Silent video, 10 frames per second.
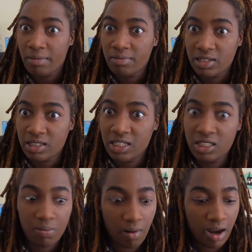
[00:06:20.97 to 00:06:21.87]
pleasantly
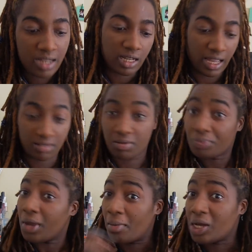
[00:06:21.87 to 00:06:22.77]
surprised. Like,
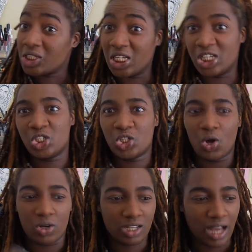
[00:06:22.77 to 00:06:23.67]
I'm actually in shock.